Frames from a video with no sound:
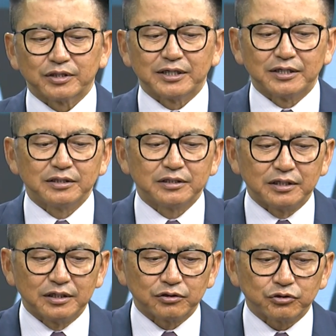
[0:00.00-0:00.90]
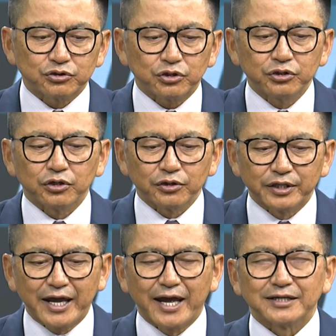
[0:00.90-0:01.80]
the return on
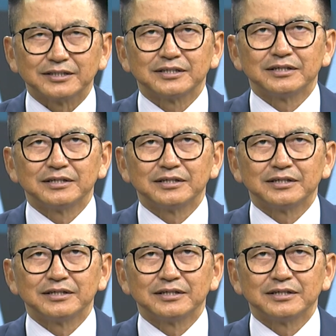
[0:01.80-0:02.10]
that,